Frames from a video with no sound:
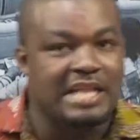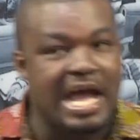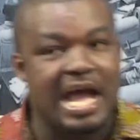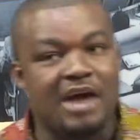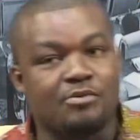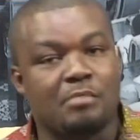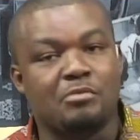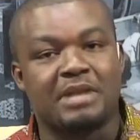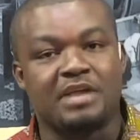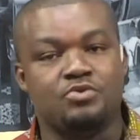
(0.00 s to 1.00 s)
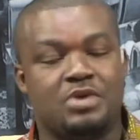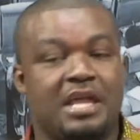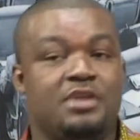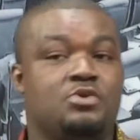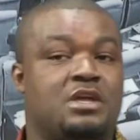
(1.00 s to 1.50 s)
na wo mra
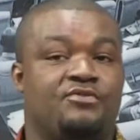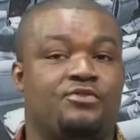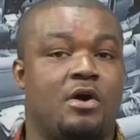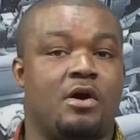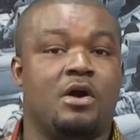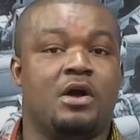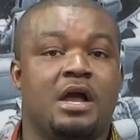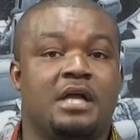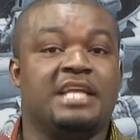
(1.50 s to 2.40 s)
UK for